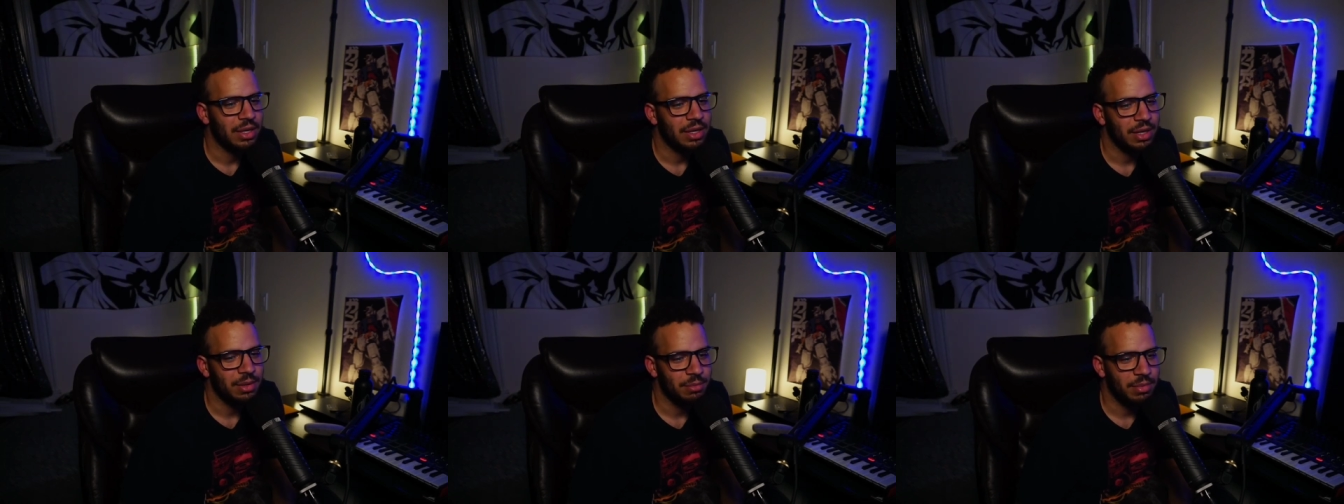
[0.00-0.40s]

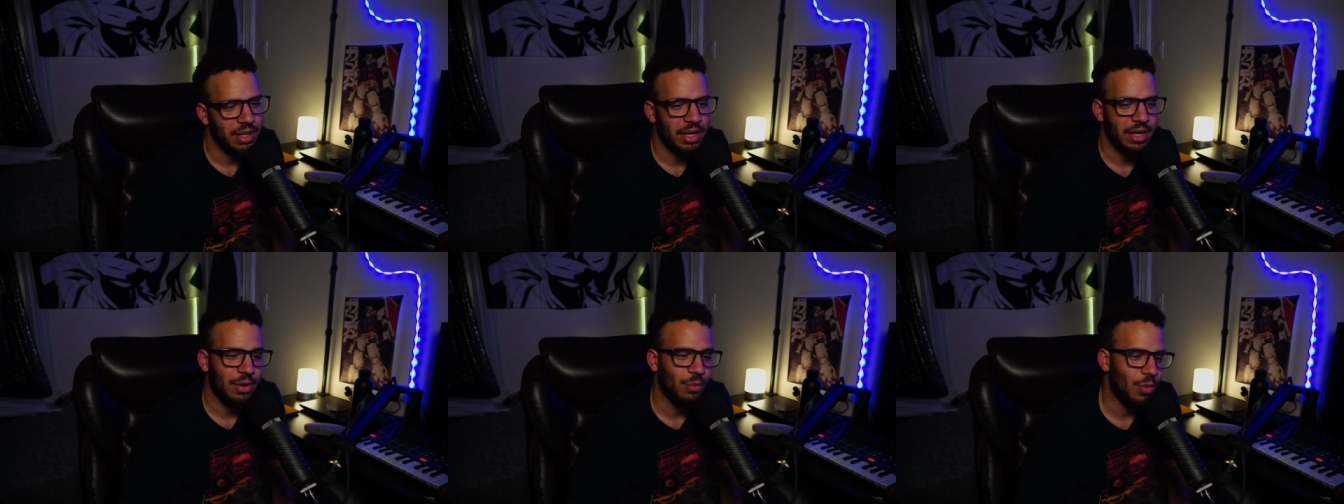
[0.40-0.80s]
and be
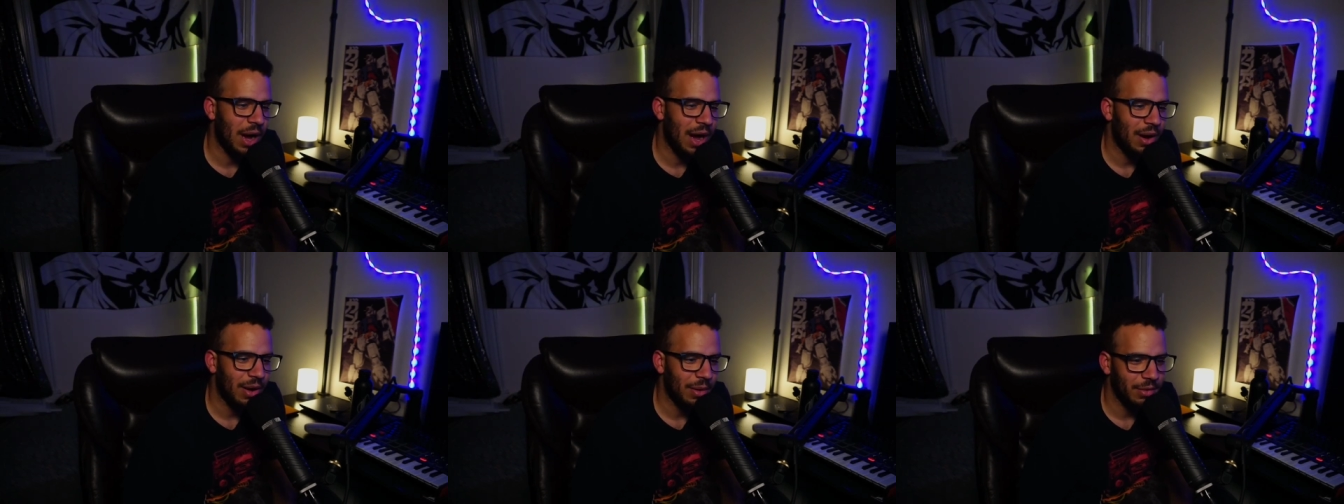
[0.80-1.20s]
like
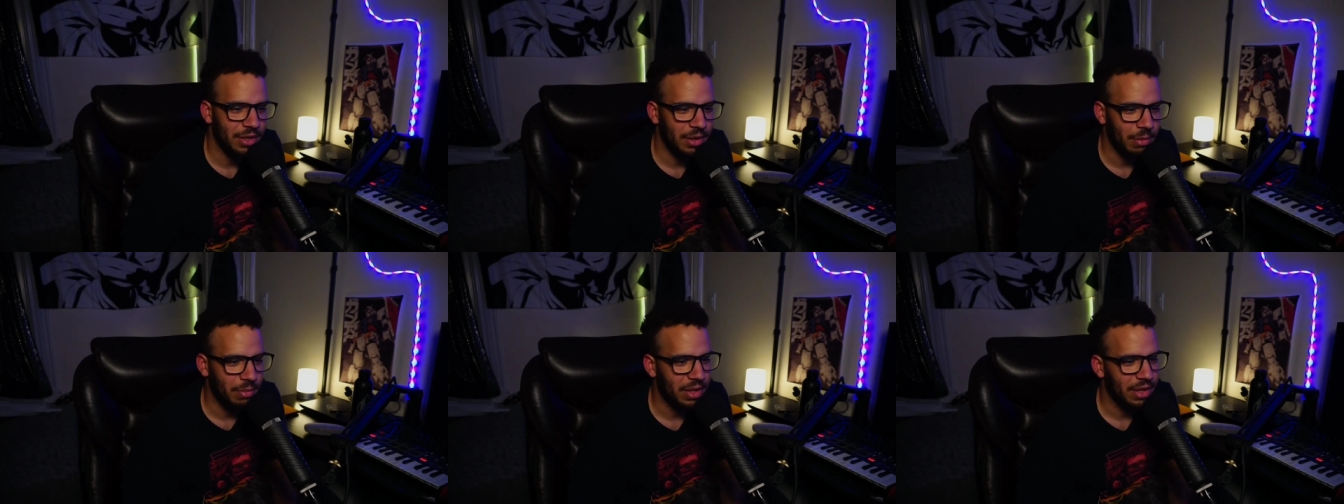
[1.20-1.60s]
wow i'm gonna
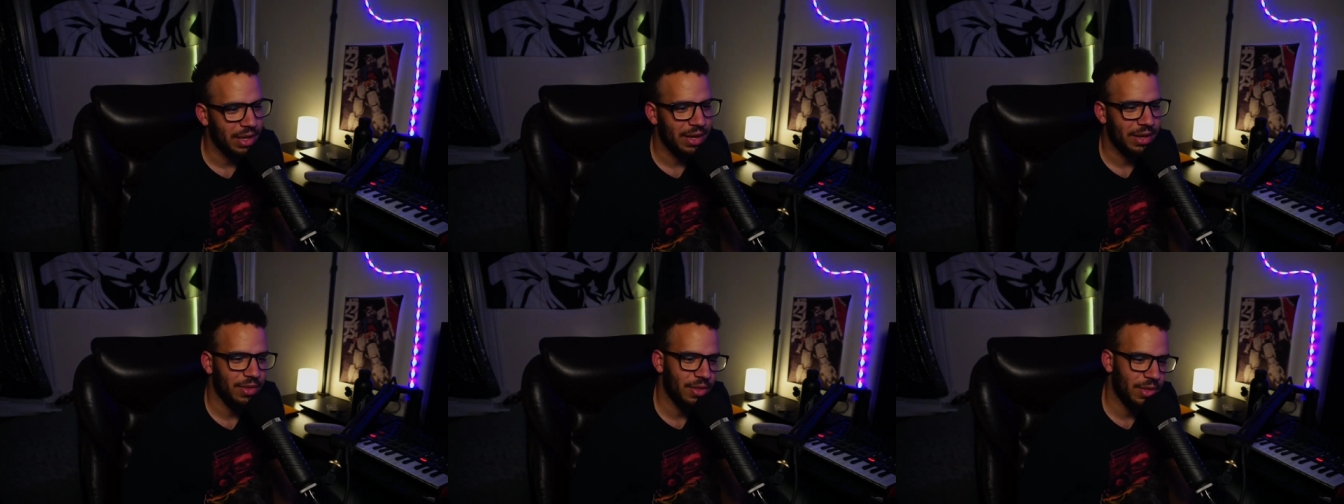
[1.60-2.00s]
be
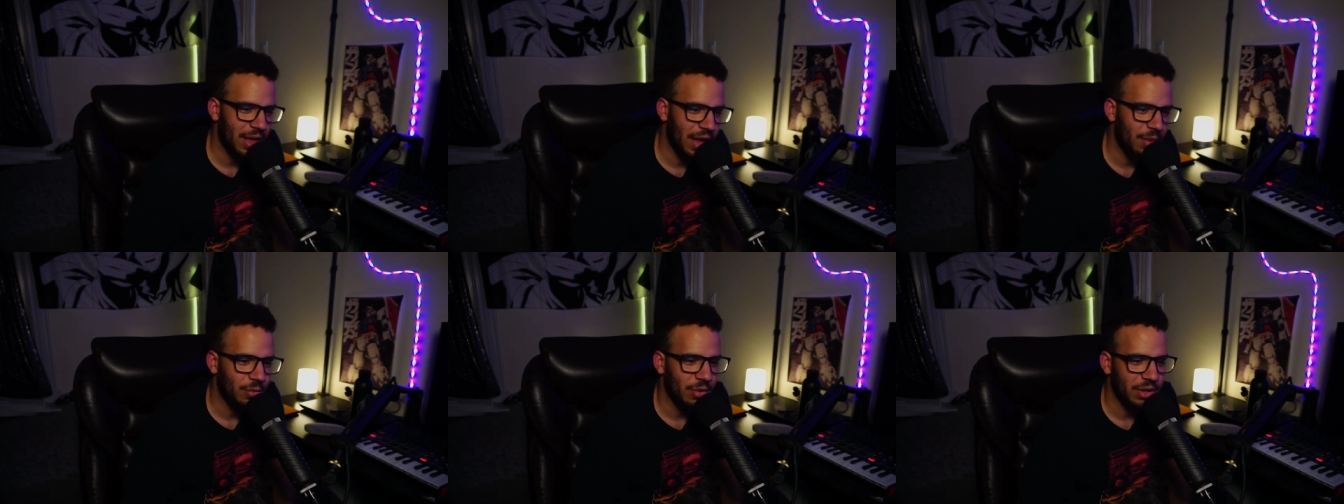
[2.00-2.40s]
like
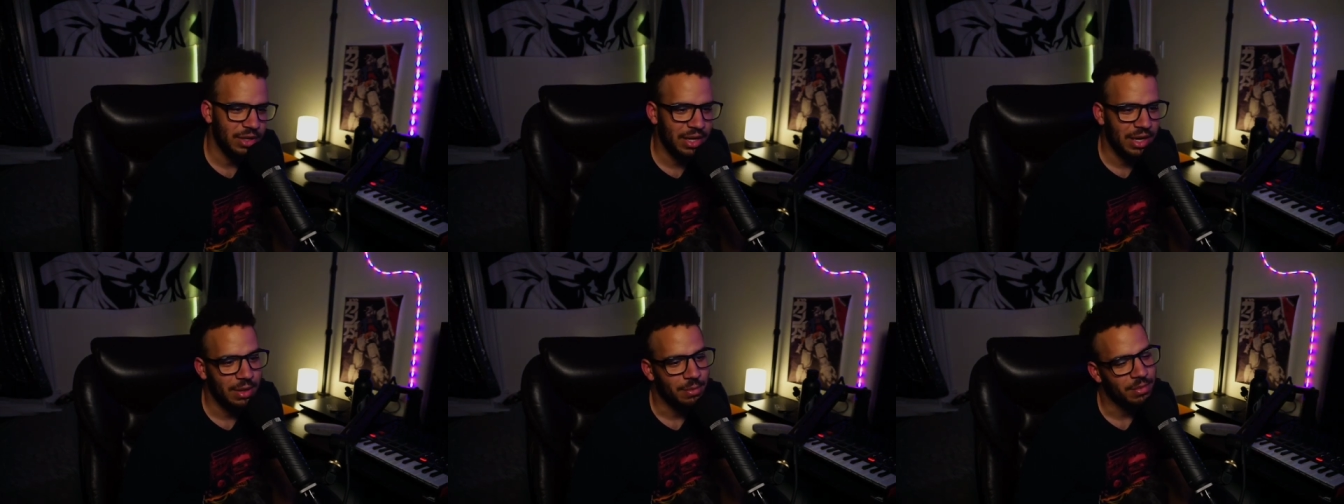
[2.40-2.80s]
them one
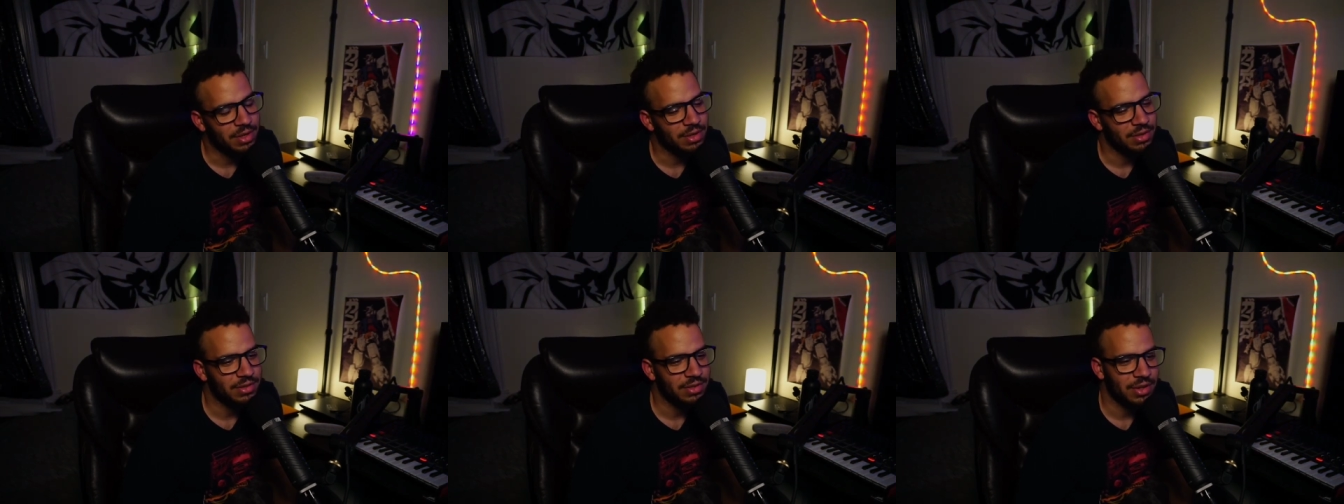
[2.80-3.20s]
day
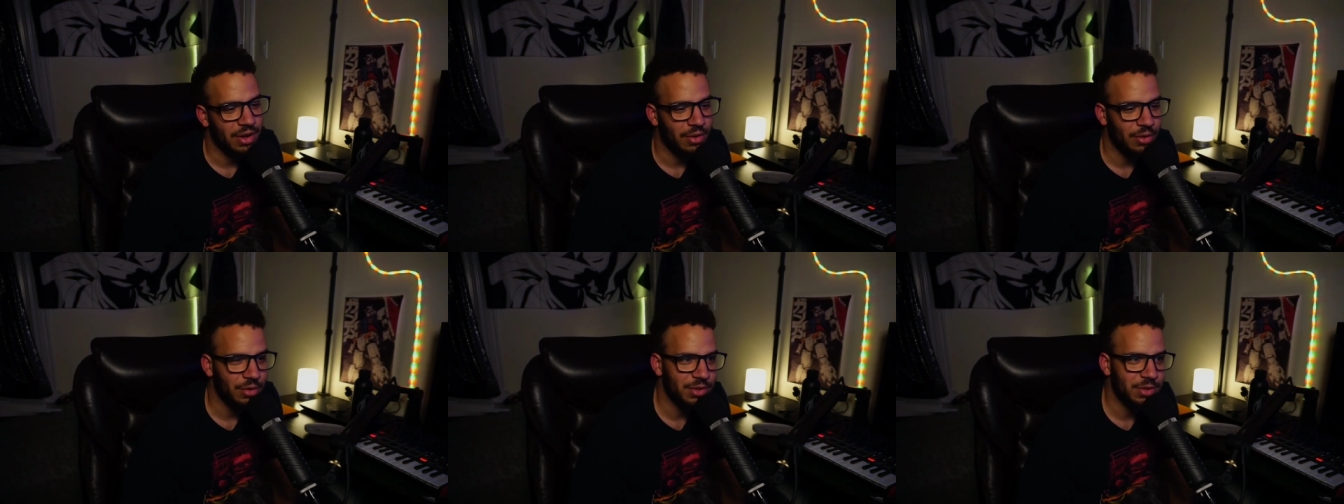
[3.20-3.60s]
because
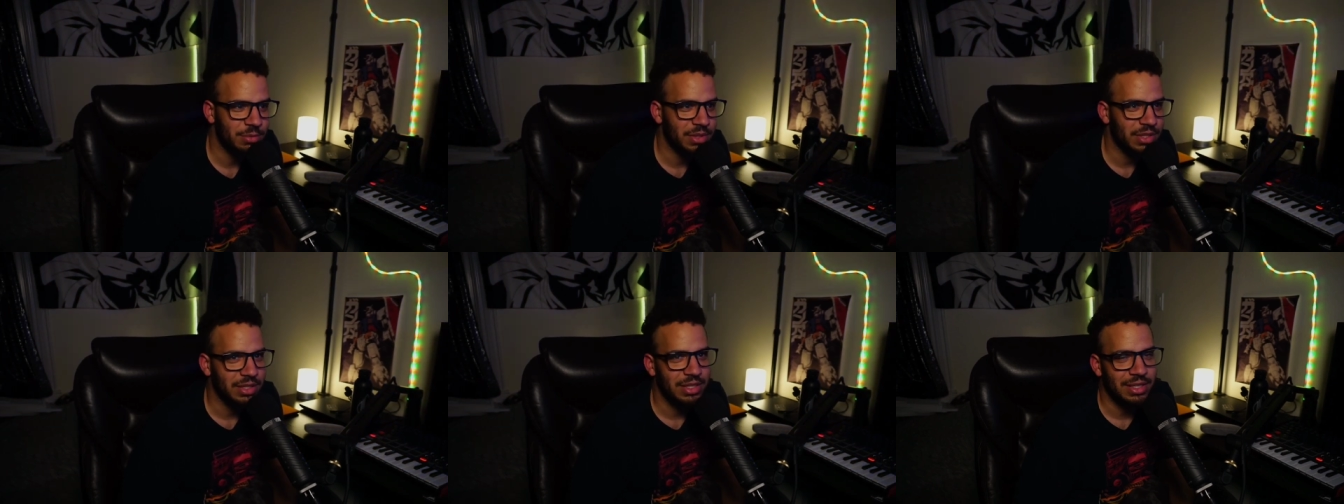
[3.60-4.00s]

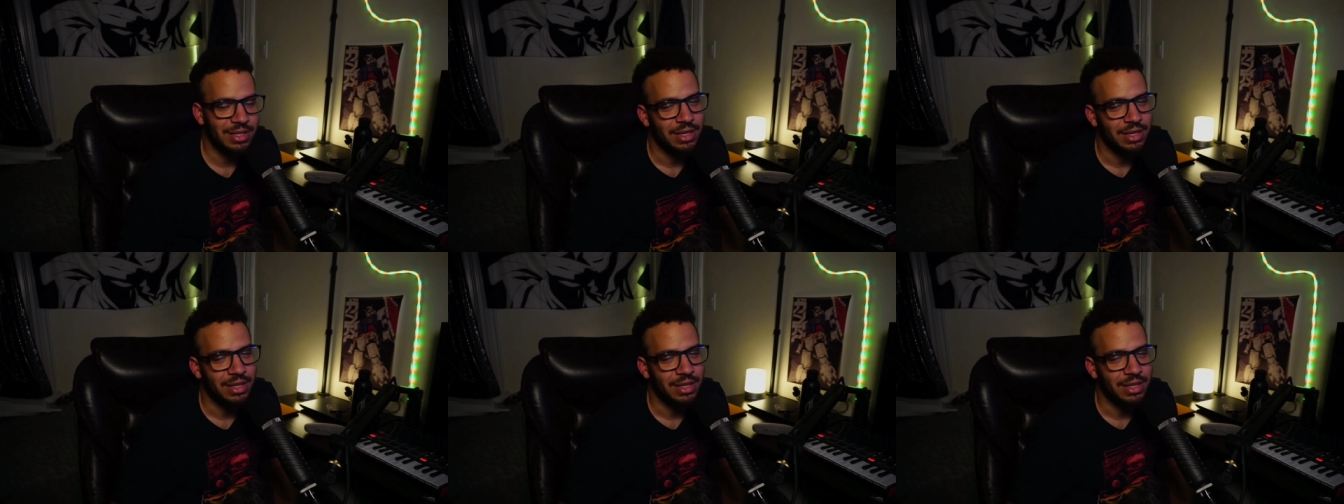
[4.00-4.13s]
ultimately